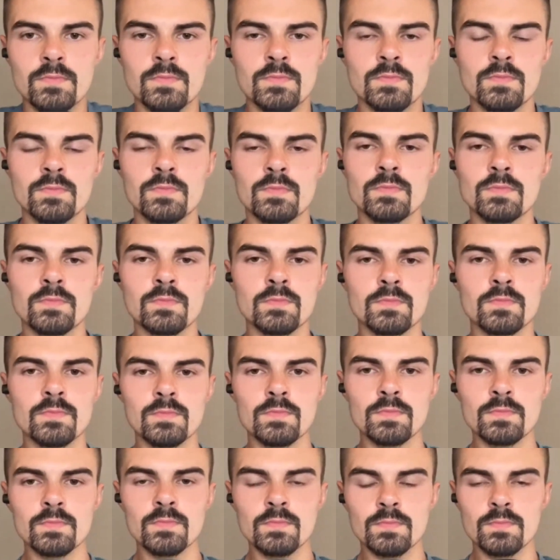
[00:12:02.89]

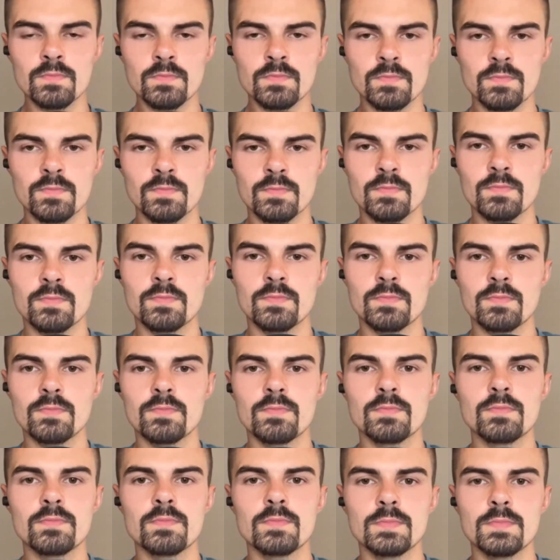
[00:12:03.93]

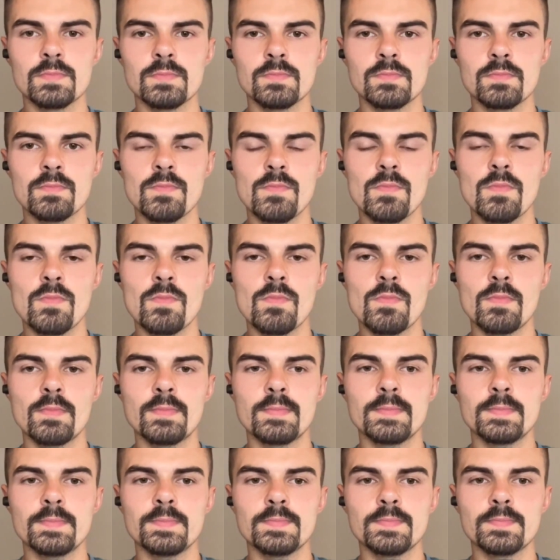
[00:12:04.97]

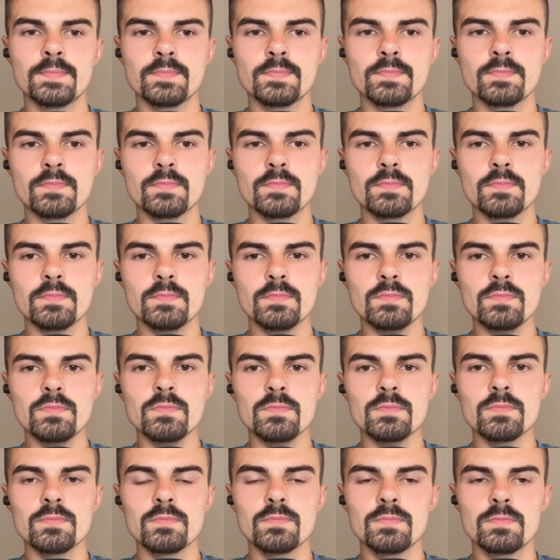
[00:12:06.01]

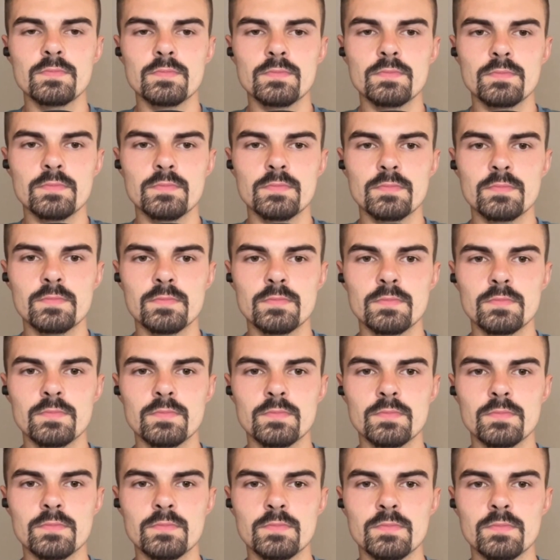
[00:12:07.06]

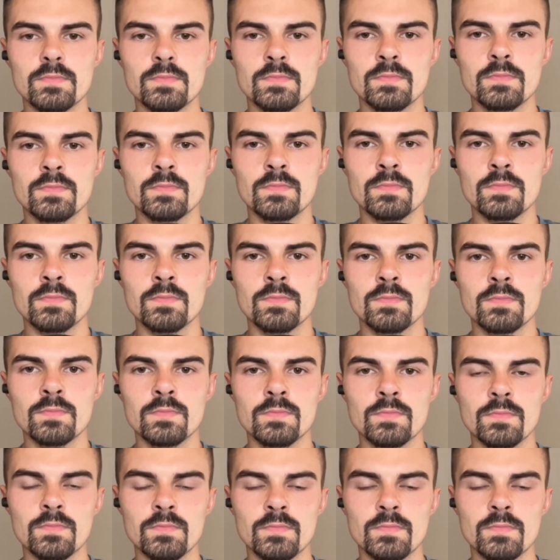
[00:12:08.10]
The person shown says nothing.